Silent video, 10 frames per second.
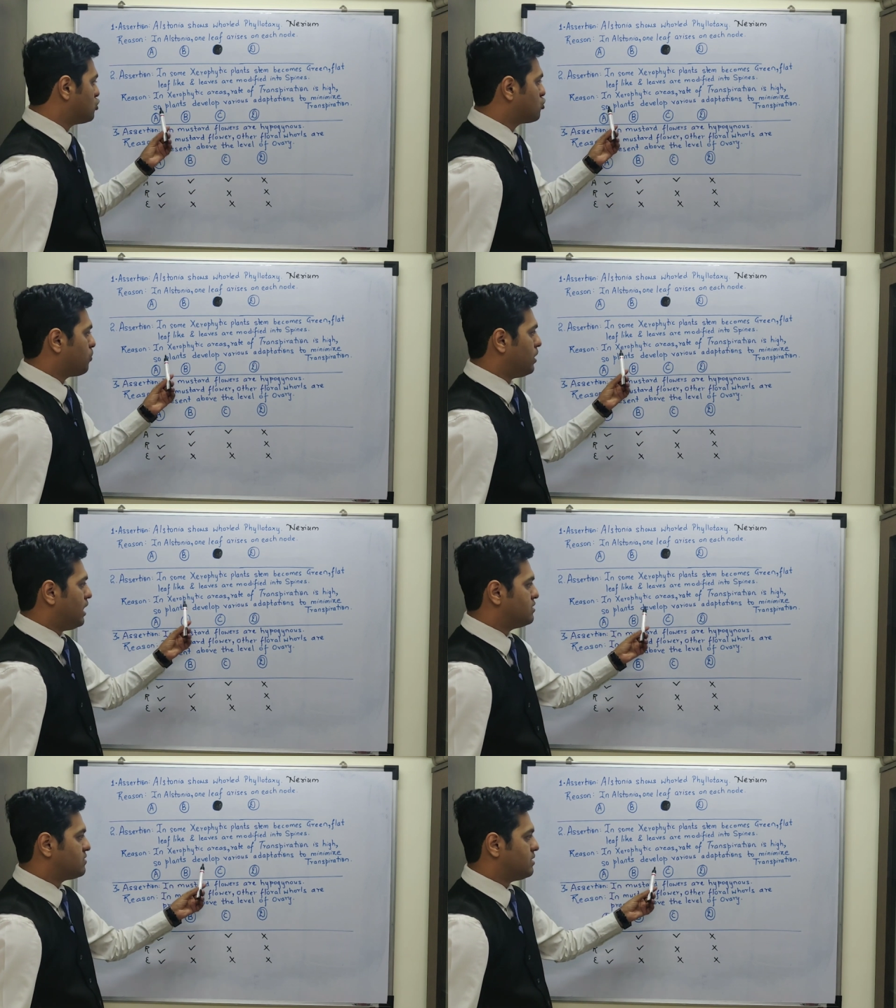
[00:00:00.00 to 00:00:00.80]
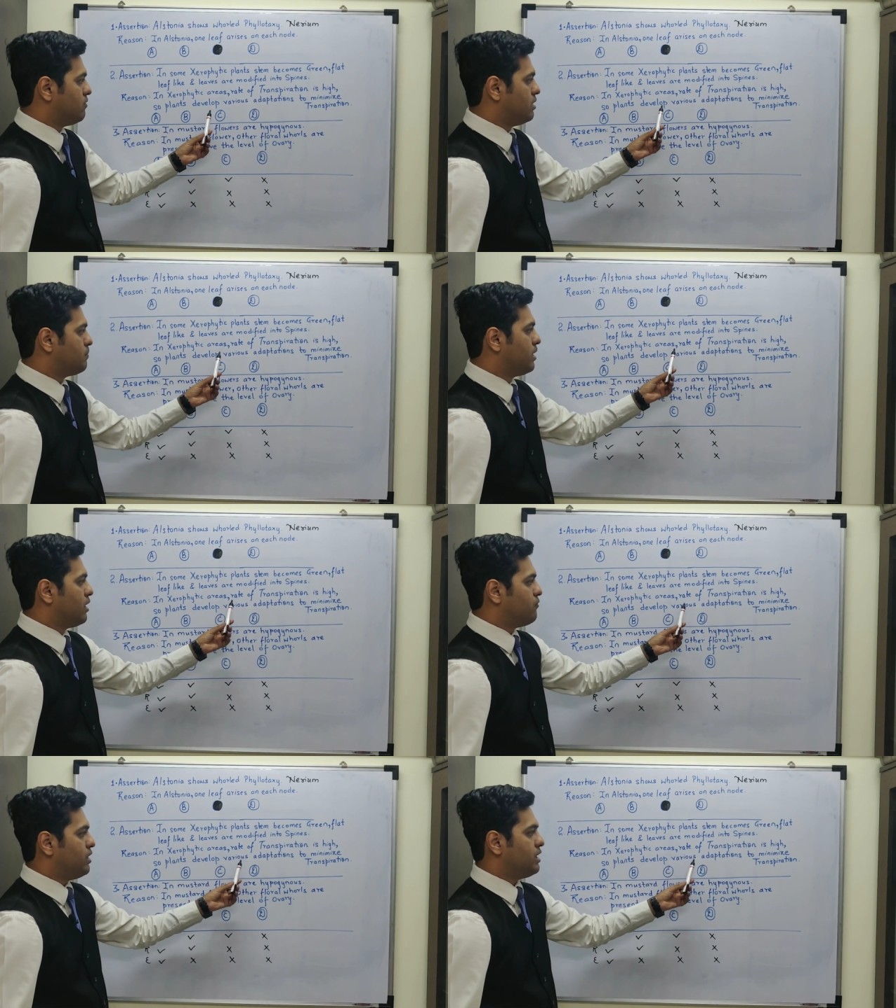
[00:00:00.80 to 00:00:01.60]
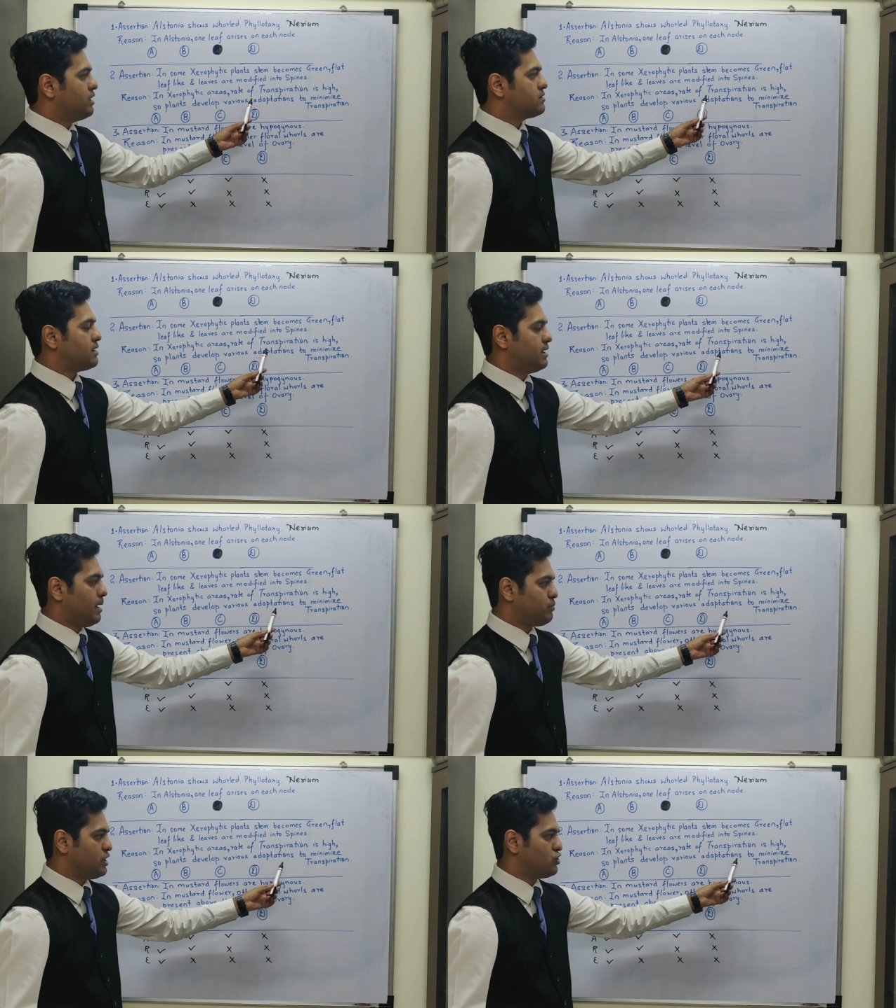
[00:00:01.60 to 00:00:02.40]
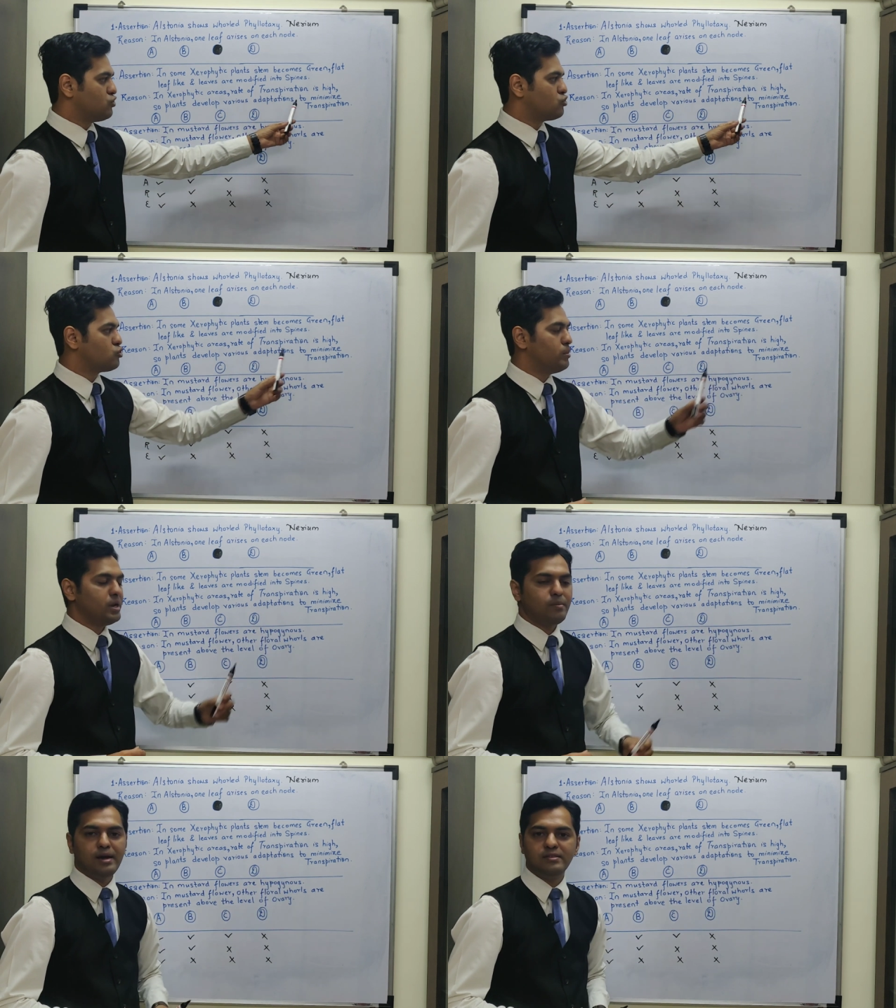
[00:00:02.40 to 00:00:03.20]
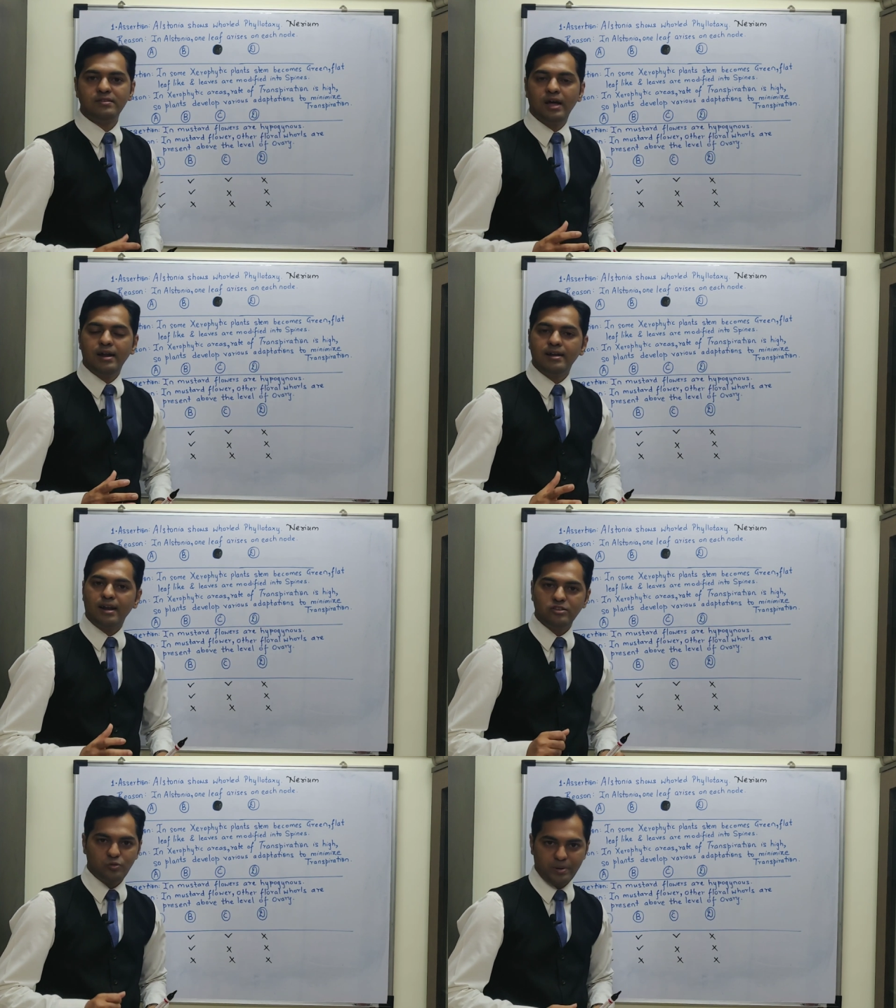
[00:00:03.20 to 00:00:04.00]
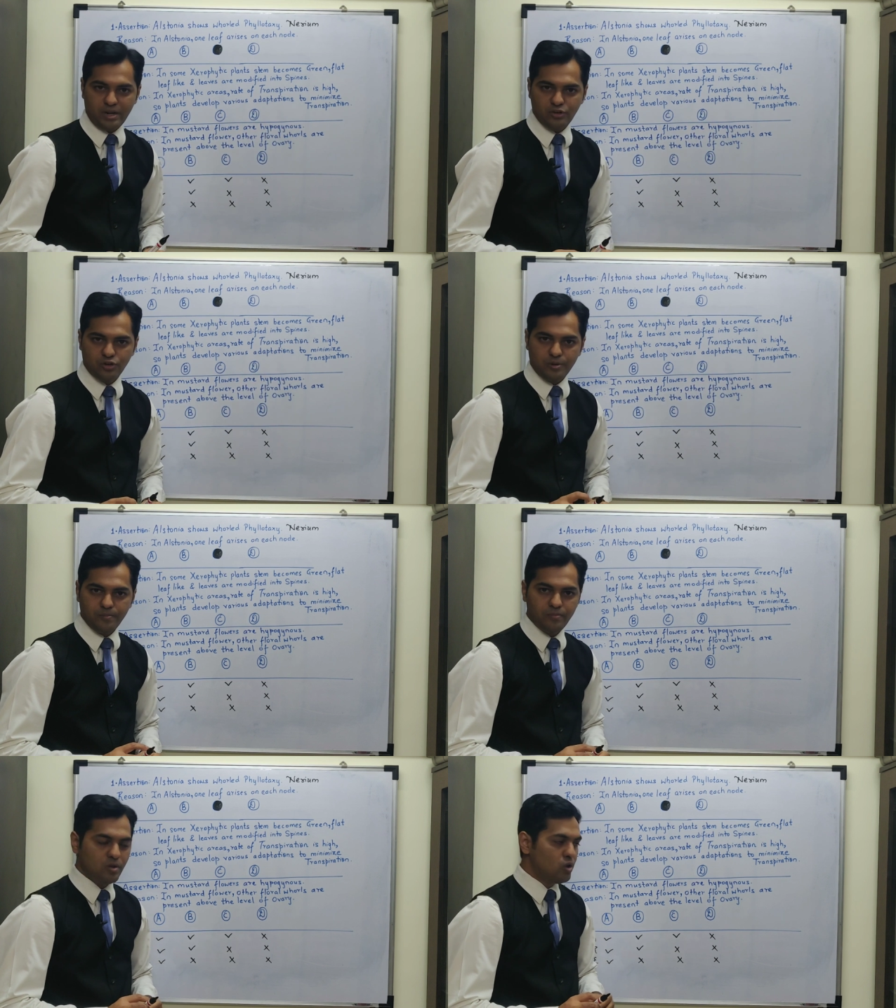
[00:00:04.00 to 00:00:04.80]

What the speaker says: so plants develop various adaptations to minimize transpiration.